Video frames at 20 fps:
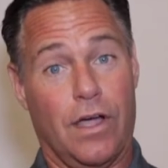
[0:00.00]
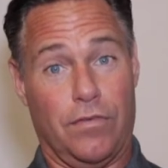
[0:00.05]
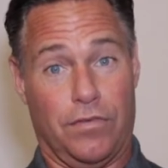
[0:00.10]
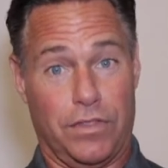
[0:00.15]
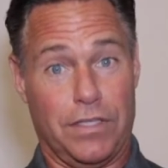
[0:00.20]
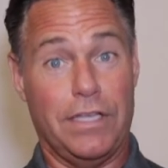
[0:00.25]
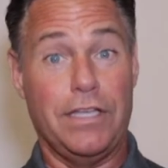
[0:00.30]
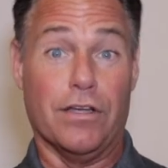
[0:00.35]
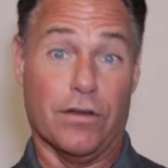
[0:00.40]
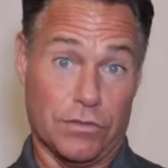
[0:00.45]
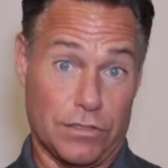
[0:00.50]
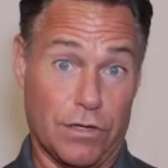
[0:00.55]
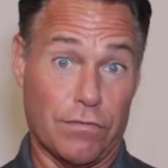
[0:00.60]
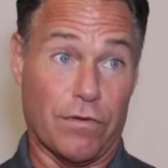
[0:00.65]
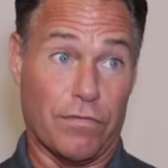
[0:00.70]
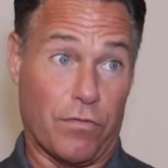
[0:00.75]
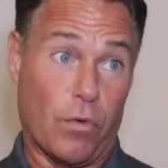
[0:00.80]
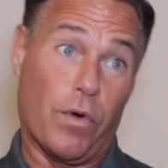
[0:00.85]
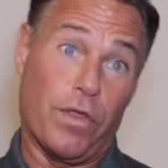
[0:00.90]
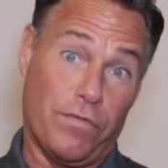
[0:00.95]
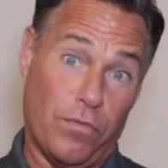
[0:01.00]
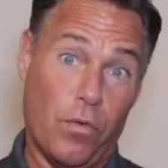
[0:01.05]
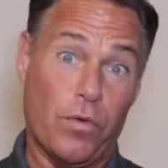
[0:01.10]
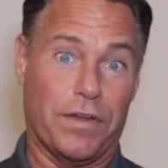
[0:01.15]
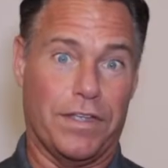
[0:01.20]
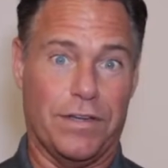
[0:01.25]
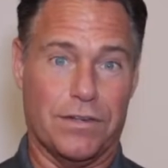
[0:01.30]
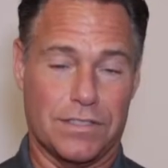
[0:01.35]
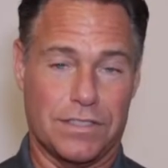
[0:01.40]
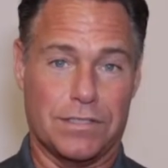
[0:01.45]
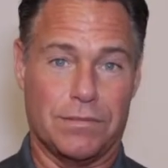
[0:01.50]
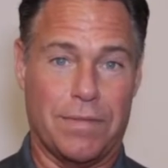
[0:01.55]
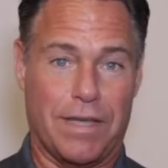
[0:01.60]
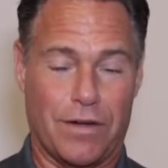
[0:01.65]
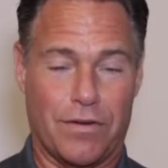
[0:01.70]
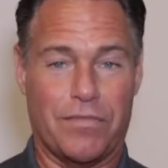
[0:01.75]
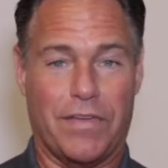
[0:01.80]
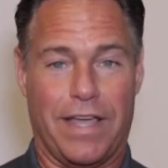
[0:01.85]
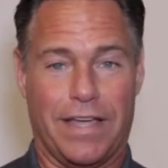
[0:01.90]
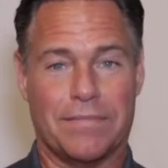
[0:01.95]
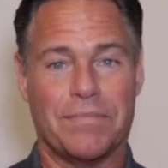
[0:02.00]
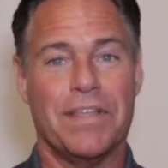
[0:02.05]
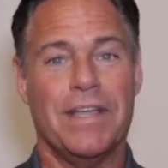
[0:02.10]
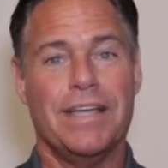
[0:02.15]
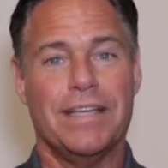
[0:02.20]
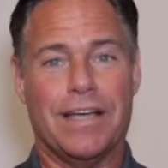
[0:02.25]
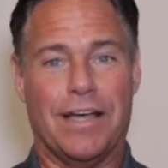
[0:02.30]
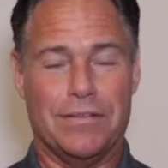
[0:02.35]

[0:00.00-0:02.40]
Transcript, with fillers: over the years, over 44 years as a matter of fact.